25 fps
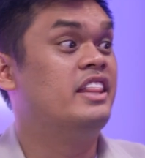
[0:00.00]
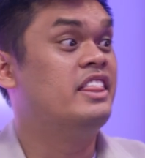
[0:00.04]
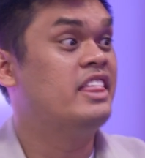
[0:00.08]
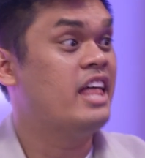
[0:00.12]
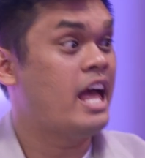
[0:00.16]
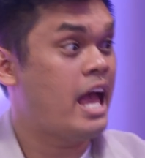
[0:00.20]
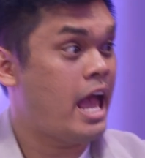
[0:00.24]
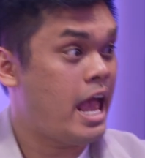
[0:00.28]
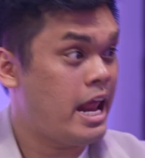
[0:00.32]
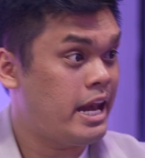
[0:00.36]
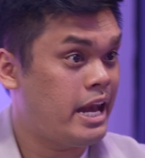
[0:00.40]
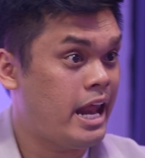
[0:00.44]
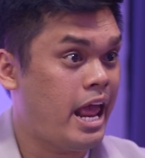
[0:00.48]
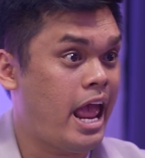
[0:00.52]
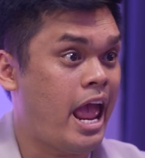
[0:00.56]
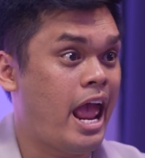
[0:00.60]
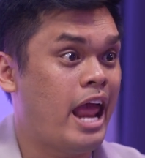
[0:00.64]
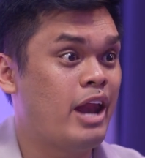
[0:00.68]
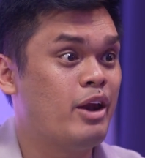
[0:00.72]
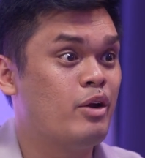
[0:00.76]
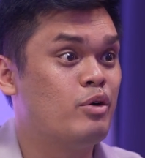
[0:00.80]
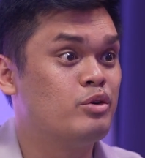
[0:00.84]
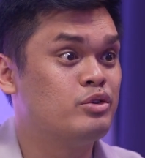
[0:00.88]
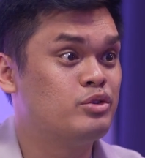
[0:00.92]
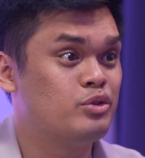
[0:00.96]
that
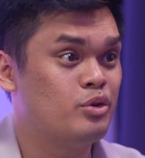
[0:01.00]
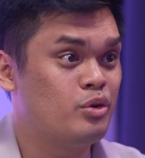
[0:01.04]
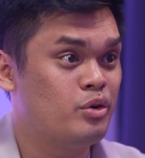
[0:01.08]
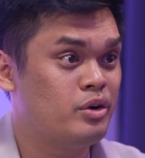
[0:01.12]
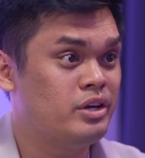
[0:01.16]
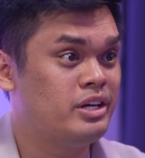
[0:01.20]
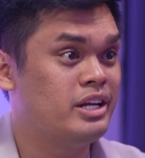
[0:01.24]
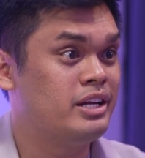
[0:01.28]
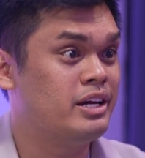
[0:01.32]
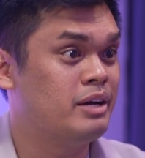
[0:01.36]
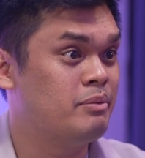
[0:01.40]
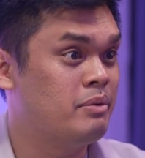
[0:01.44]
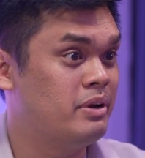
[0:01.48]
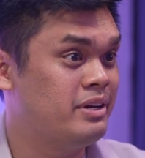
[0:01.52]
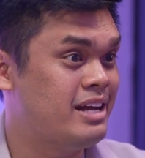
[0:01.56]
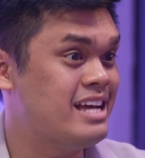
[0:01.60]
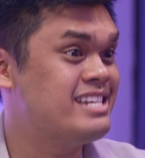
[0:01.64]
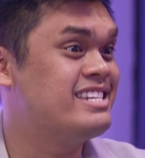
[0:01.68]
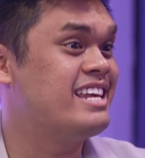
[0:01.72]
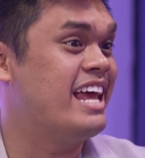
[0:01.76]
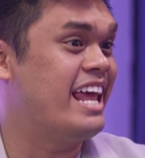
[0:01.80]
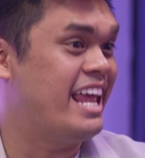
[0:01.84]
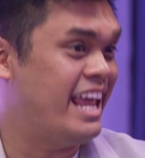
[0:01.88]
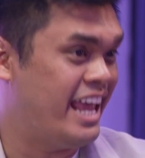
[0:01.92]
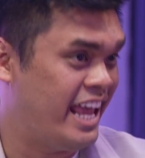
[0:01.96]
and also
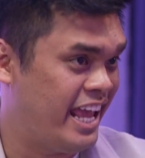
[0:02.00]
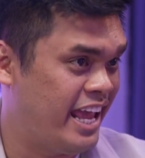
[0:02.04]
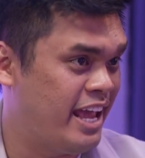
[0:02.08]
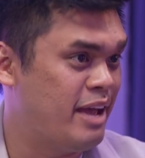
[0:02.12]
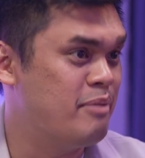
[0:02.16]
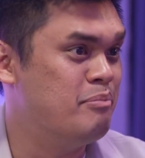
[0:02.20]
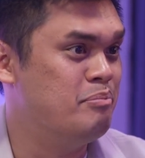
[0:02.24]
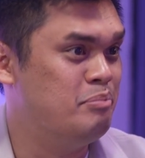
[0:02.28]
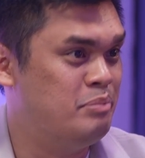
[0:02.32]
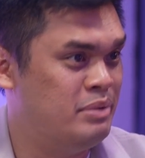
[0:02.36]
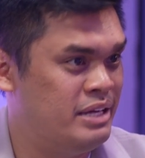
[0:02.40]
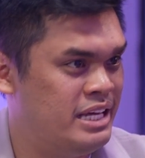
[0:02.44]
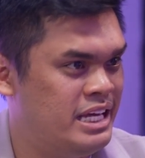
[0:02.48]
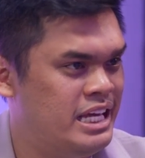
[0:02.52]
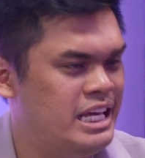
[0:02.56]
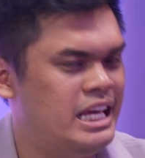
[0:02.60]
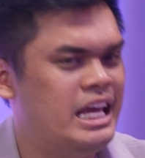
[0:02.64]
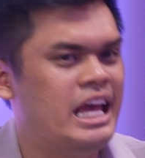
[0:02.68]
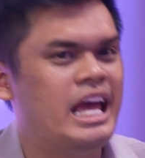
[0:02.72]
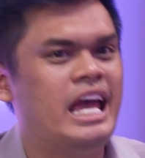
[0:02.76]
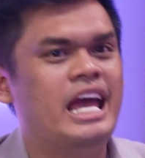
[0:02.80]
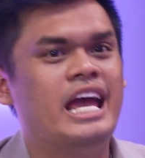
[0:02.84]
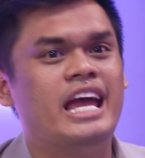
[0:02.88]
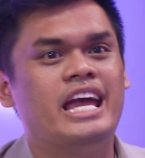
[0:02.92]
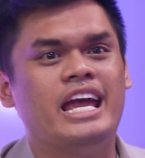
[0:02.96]
that's A.
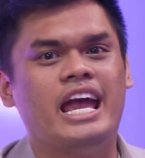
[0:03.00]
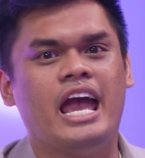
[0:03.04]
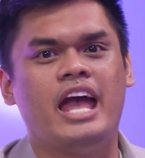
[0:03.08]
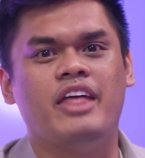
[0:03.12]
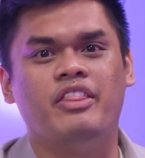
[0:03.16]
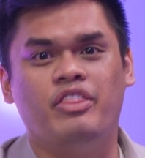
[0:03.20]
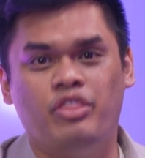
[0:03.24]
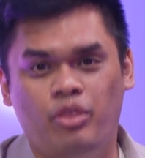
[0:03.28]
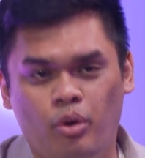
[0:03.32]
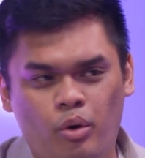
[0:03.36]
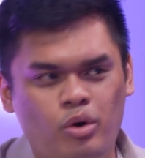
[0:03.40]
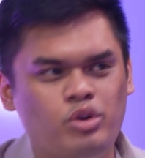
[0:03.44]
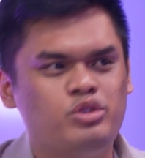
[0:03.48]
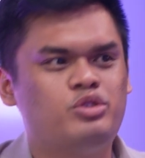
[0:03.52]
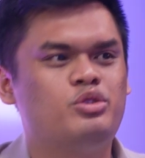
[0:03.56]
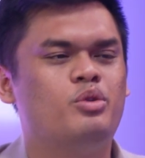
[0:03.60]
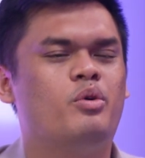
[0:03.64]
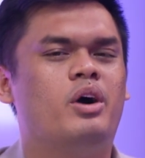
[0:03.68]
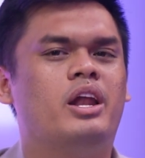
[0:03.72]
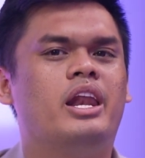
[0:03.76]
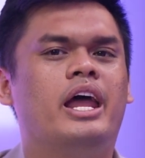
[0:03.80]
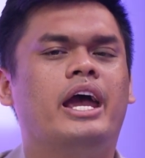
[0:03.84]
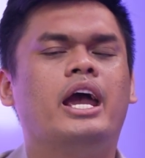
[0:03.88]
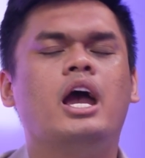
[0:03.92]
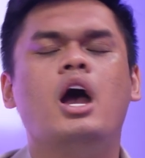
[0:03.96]
B, those
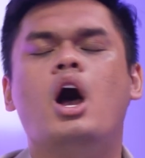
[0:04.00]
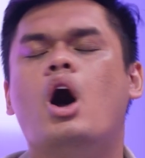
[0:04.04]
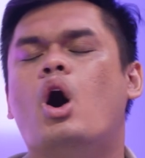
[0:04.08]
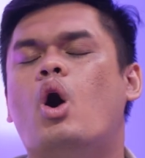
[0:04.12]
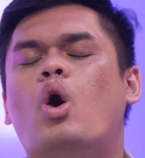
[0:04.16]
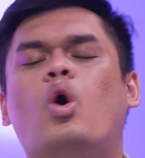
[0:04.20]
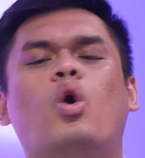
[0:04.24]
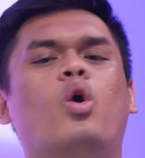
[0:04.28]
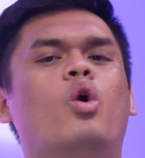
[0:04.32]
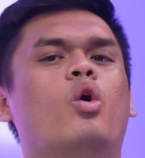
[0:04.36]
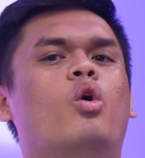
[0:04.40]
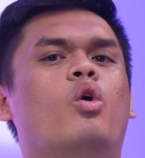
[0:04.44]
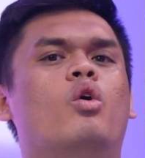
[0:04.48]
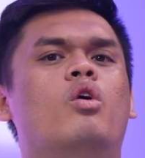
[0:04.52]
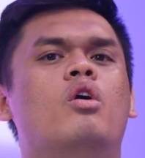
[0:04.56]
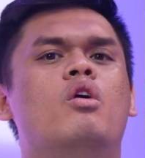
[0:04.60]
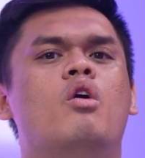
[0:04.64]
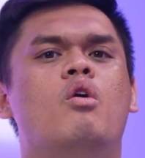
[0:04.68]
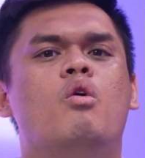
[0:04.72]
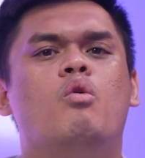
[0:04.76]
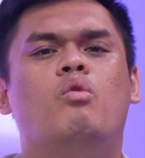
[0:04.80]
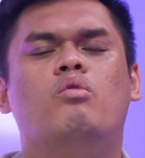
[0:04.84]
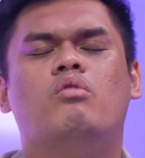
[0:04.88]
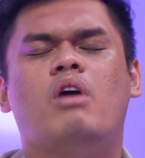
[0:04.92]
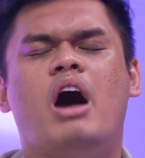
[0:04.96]
who are like,
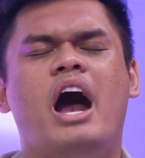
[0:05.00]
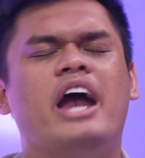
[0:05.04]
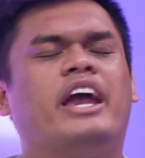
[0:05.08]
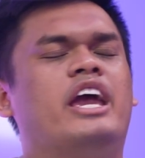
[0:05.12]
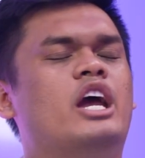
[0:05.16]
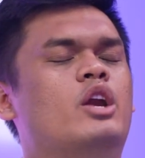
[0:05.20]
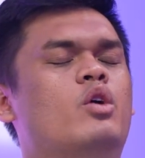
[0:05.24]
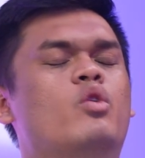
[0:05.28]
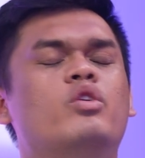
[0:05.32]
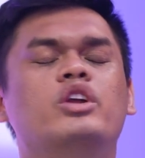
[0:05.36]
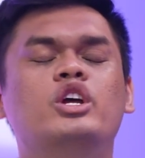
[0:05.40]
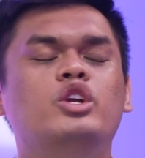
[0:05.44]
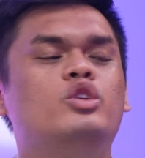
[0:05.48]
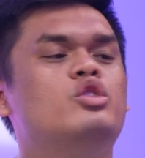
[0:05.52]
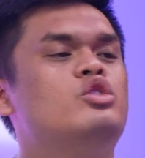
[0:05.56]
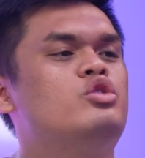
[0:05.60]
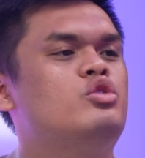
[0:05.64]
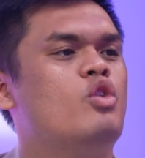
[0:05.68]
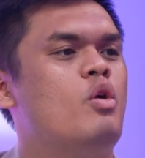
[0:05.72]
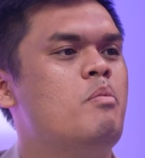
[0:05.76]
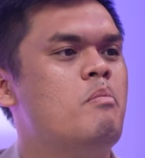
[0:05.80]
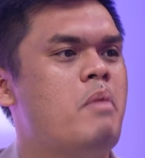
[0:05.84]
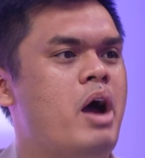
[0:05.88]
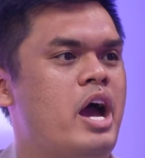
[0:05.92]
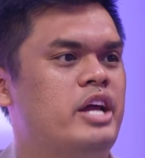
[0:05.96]
I can only do
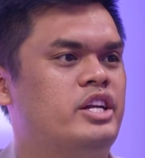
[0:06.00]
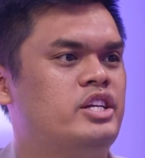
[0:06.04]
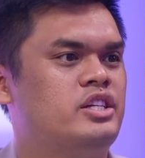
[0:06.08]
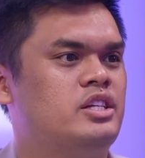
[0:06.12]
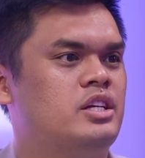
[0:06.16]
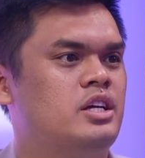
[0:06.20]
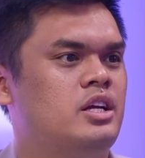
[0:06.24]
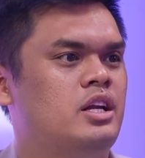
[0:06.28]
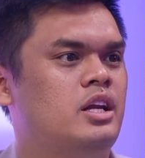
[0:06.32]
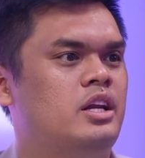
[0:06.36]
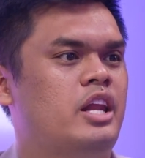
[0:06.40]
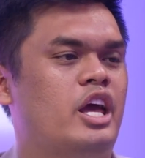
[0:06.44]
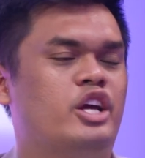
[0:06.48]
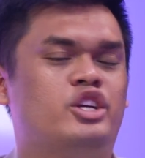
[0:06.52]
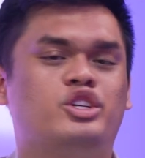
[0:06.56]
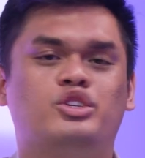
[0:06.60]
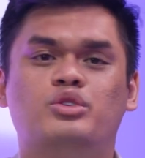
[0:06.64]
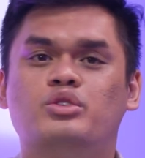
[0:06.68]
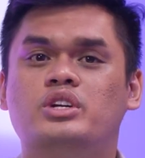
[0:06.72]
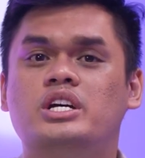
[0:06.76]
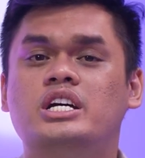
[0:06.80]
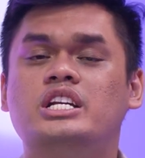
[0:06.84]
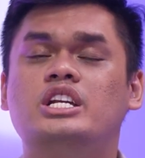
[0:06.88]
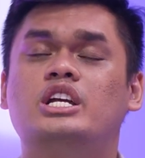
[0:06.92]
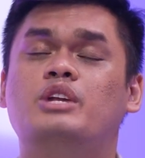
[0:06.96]
so much. Like,
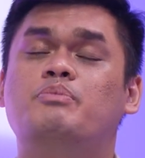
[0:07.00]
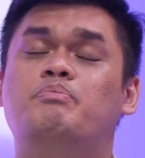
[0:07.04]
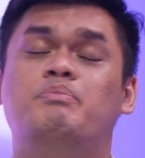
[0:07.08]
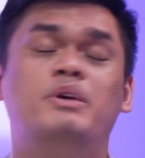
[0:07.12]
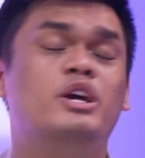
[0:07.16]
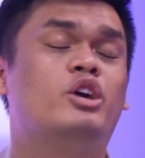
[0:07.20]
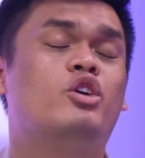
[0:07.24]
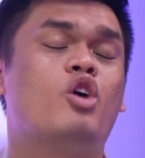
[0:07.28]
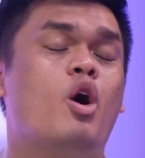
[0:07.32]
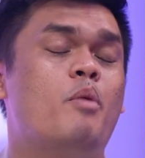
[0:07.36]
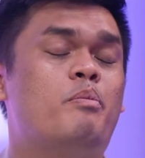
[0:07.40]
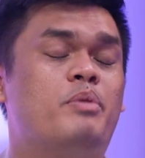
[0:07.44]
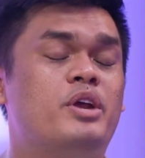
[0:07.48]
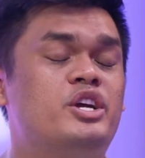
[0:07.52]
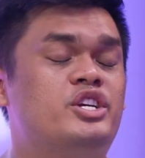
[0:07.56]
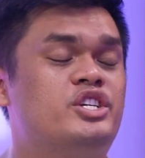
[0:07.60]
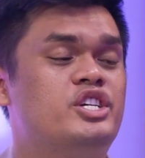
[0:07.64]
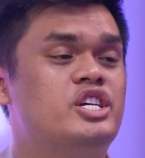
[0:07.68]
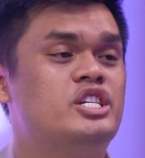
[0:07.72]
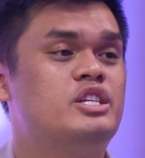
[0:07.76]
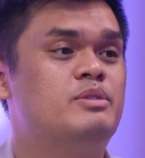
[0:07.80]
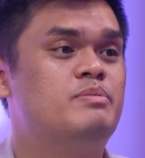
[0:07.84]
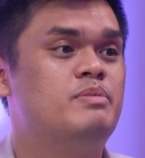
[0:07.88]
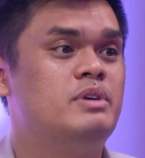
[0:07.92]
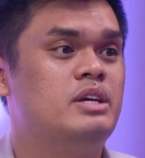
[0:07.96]
shouldn't the big
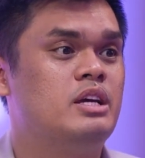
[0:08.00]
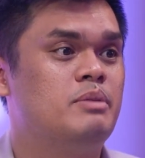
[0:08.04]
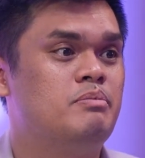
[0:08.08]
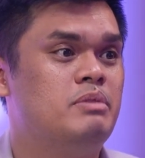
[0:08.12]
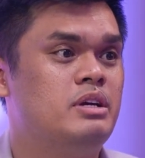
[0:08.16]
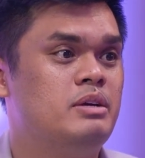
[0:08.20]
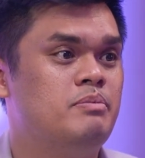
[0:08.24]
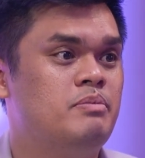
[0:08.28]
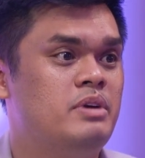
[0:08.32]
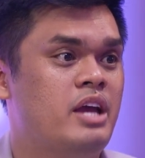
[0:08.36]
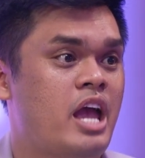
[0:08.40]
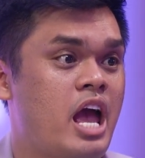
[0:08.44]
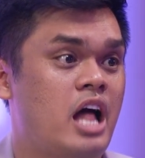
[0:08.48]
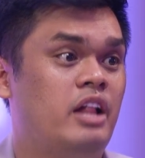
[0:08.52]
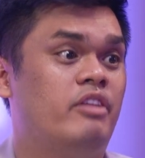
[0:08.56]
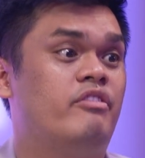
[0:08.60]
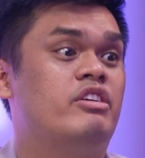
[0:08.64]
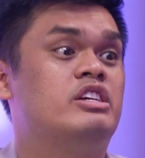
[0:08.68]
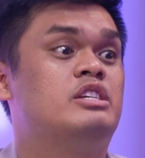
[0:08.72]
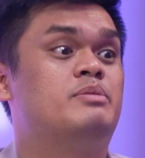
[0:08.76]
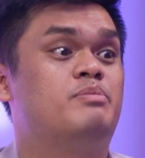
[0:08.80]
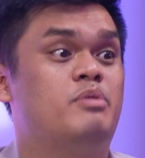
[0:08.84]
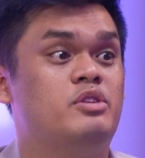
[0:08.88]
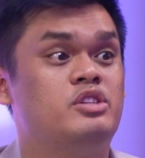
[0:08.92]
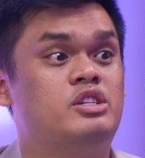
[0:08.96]
corporations be held
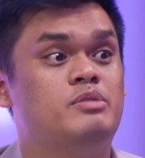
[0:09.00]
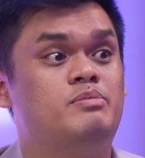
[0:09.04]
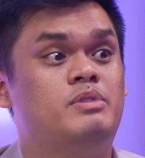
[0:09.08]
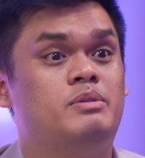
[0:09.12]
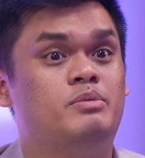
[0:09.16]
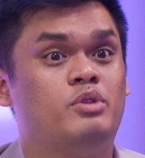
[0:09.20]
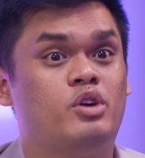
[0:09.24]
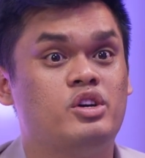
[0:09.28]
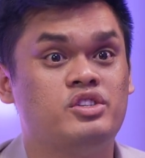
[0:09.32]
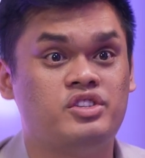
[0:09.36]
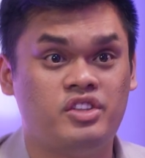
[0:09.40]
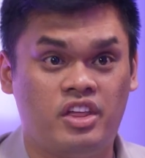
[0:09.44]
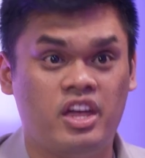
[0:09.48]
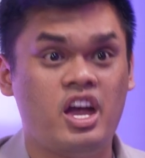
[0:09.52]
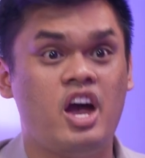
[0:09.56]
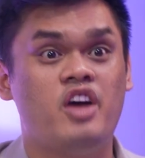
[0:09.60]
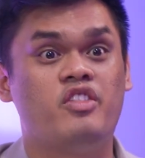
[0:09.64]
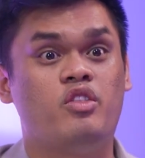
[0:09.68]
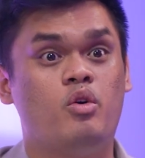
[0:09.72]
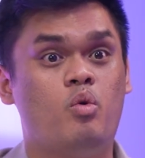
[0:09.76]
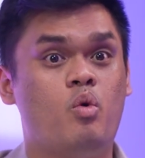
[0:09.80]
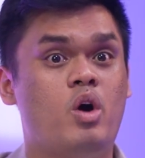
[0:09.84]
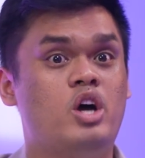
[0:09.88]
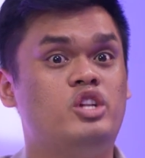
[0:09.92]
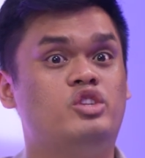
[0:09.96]
responsible because they are
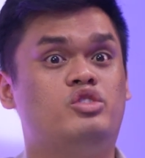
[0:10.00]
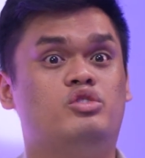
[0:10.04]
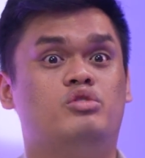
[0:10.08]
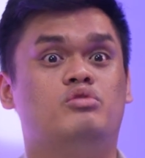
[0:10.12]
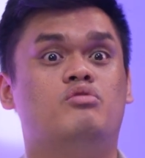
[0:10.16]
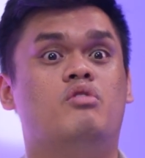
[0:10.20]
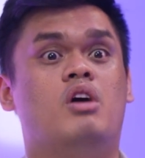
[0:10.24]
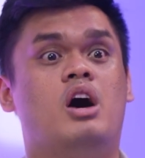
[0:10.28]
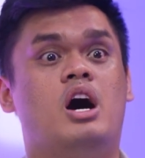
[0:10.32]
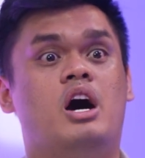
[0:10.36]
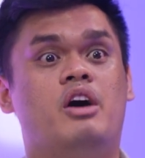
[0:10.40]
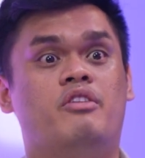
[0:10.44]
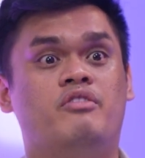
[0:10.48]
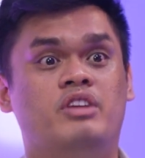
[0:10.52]
the ones who are